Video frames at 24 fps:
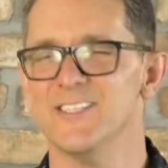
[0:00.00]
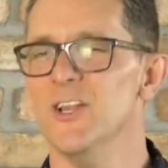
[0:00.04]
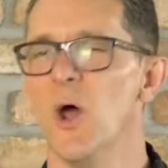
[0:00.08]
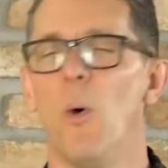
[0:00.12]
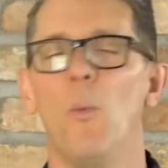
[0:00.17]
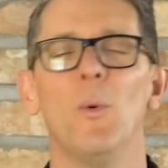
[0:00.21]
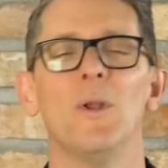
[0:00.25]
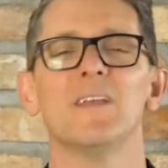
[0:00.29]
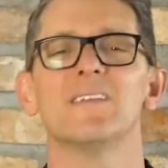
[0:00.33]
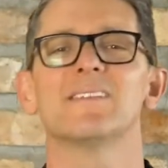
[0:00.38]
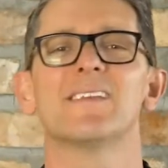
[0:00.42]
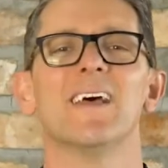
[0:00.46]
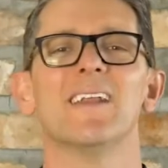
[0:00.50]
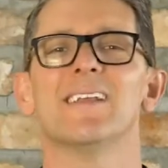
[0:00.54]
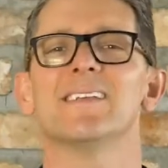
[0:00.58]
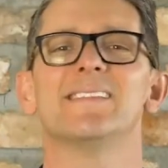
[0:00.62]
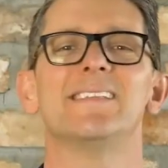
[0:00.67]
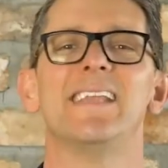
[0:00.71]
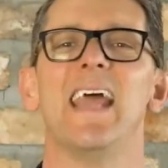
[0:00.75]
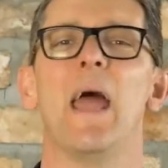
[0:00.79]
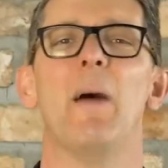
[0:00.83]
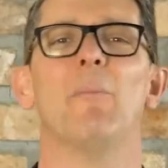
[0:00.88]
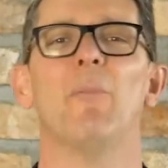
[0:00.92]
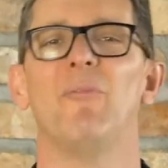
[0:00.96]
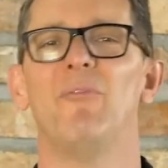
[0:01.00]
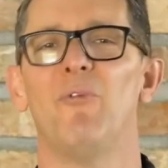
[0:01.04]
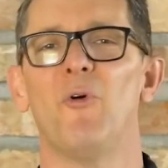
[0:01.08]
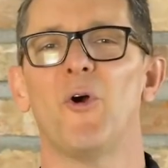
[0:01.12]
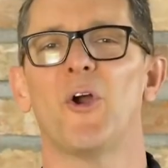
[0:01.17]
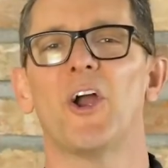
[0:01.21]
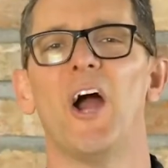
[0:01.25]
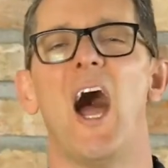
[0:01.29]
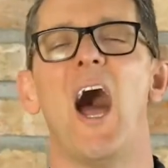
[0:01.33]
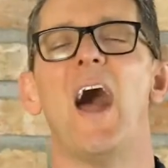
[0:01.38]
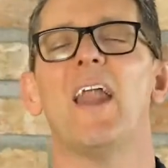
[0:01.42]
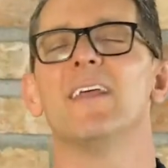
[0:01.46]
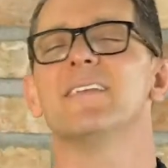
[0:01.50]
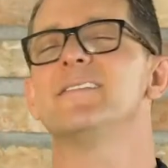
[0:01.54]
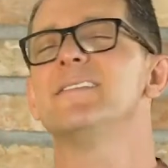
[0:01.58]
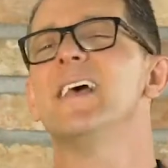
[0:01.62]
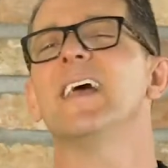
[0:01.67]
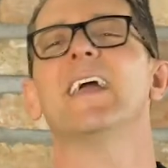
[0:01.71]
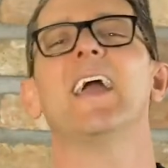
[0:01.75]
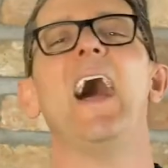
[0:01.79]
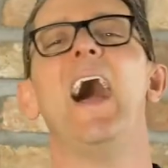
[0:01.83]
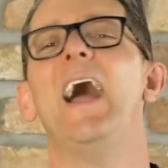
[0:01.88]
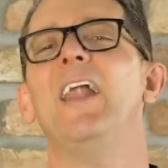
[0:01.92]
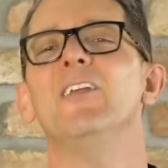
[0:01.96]
No one is going to stand before God and
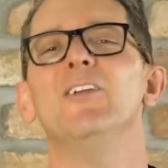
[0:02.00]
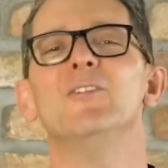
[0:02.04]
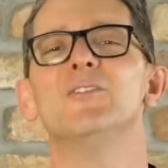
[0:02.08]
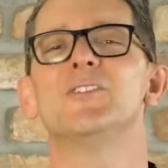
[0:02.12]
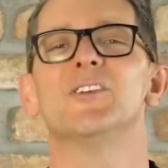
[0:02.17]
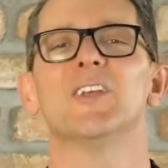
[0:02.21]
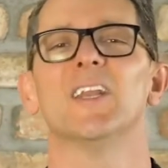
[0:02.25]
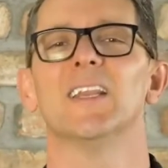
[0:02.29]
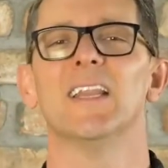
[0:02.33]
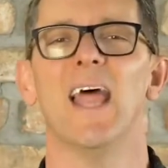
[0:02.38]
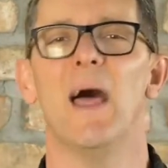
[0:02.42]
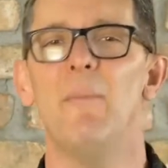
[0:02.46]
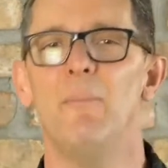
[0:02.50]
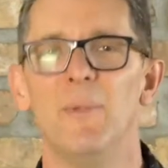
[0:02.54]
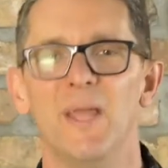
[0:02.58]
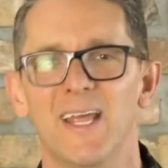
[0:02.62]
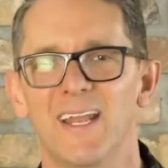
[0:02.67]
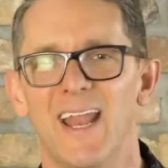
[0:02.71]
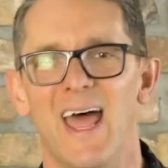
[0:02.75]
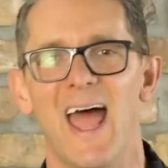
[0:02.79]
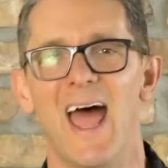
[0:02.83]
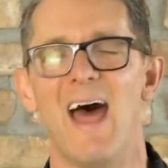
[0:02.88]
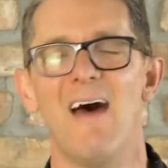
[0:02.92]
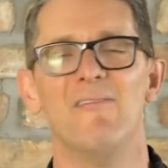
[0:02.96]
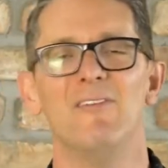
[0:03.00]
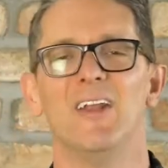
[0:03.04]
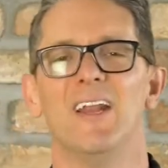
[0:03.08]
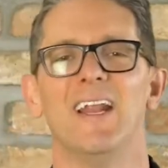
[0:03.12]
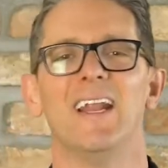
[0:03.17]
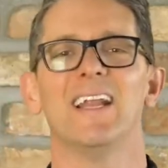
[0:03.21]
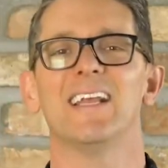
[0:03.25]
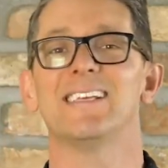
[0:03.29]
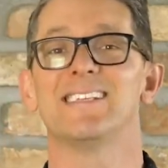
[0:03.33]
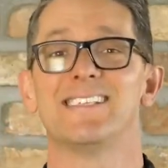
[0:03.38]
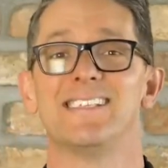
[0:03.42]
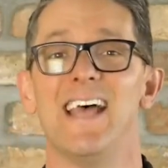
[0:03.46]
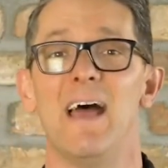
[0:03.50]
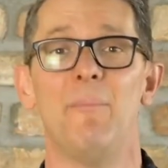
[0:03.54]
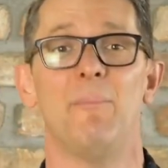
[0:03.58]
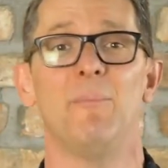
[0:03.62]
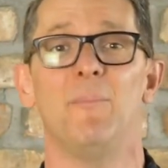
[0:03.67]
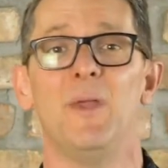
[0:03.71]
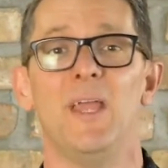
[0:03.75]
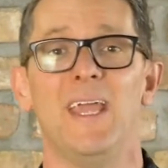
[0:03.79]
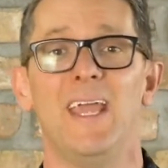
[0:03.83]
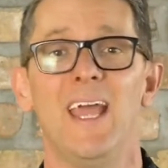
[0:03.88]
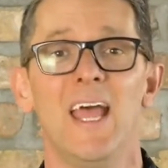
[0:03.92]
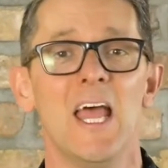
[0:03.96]
say, God, you should let me into heaven and accept
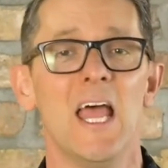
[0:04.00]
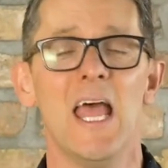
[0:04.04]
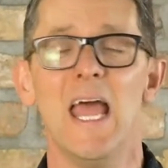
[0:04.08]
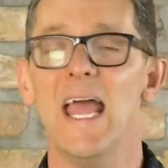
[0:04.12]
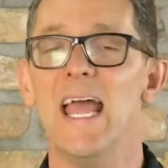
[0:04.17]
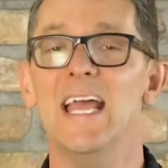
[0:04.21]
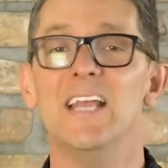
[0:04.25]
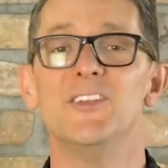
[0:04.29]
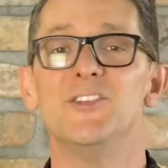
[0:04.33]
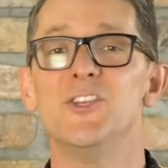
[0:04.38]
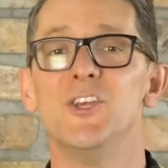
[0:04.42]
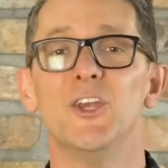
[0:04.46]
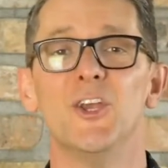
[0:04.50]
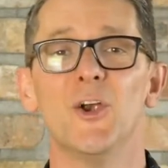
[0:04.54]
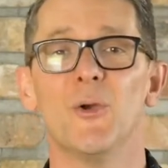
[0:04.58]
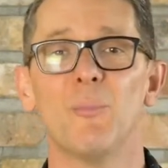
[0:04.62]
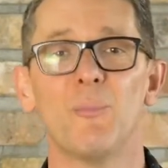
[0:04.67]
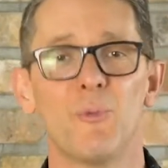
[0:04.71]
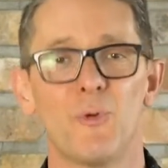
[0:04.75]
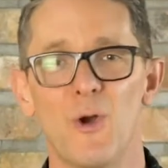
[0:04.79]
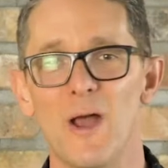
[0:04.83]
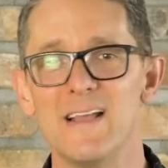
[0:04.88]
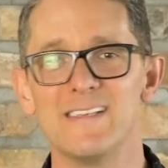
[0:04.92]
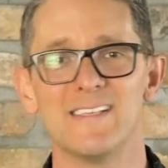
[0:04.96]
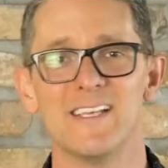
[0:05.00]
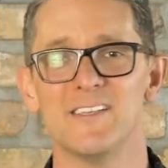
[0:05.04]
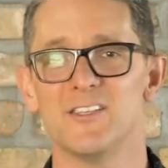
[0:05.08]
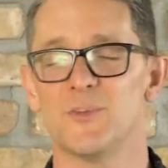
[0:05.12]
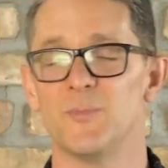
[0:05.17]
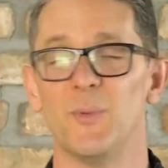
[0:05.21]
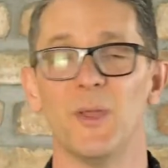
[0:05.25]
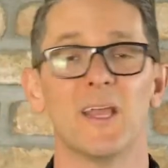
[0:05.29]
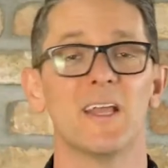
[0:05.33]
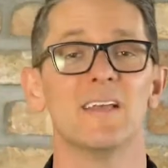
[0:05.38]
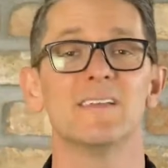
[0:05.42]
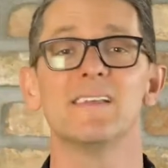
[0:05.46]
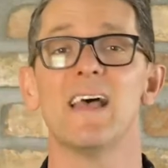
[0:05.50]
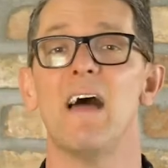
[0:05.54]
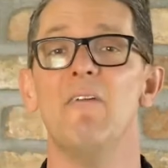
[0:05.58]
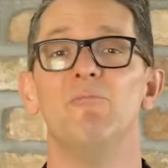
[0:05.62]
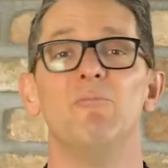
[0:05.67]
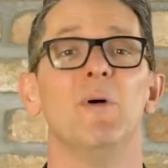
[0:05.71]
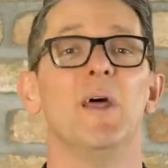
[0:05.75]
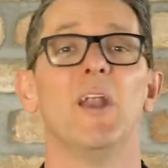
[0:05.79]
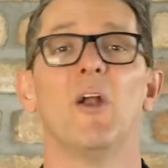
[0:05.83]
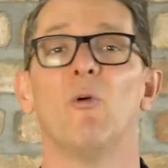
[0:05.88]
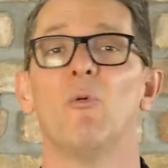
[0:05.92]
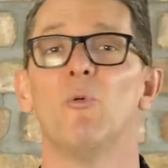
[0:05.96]
me into your presence because
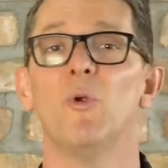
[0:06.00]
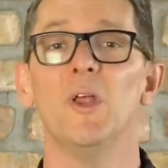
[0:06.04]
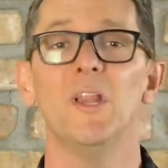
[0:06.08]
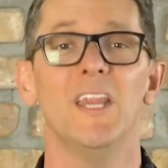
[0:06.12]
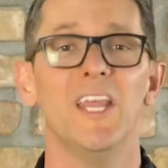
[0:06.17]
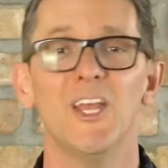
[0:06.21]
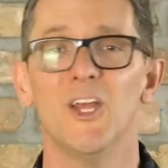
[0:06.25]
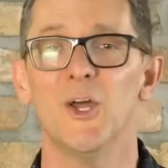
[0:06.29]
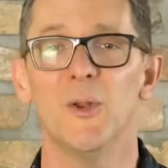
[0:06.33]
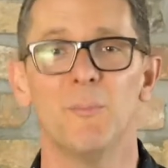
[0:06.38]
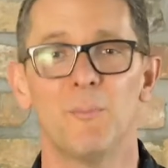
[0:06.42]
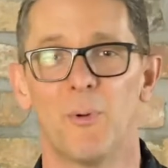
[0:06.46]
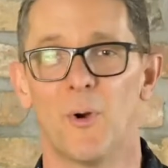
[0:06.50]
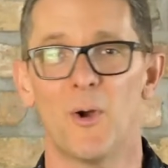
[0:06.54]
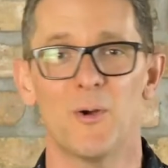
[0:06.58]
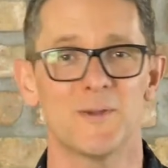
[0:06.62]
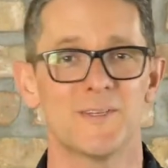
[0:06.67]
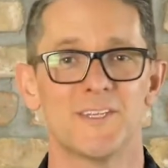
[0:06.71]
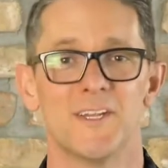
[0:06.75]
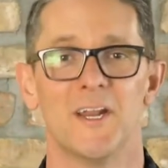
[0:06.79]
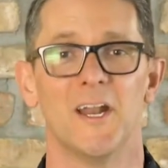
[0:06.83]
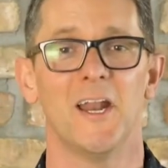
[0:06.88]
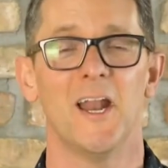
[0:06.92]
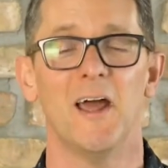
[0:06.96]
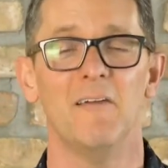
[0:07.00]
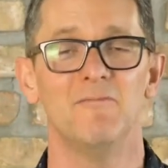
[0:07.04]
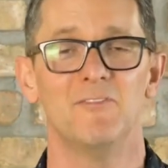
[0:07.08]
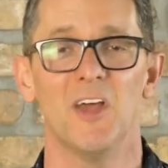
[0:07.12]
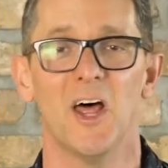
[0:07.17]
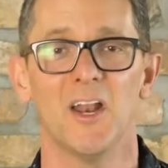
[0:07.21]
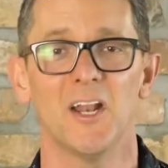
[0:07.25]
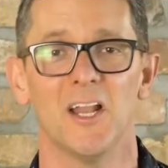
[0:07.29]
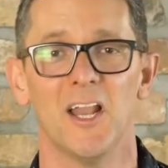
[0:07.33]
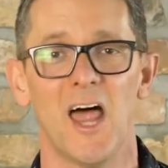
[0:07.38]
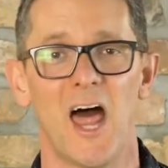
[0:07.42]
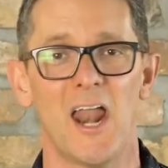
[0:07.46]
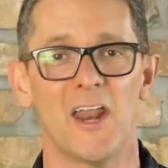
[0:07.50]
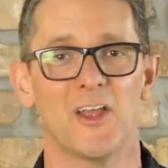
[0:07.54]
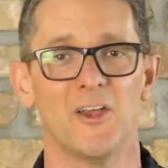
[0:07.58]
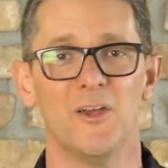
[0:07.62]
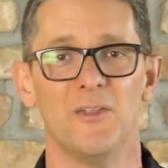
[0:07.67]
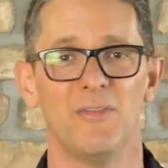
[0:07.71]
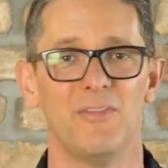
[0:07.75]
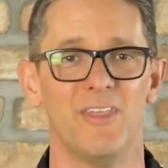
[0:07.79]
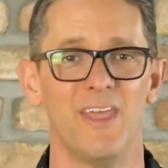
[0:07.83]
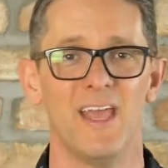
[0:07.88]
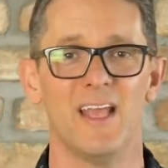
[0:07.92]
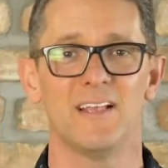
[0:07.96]
I've been a really good person and I've done a lot of
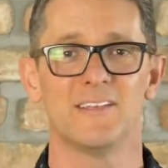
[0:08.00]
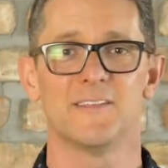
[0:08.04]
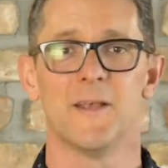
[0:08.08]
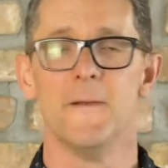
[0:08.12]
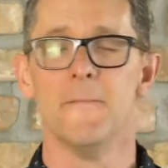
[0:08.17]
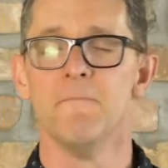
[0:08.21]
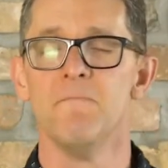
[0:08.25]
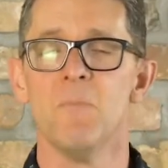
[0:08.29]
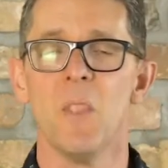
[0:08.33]
good things.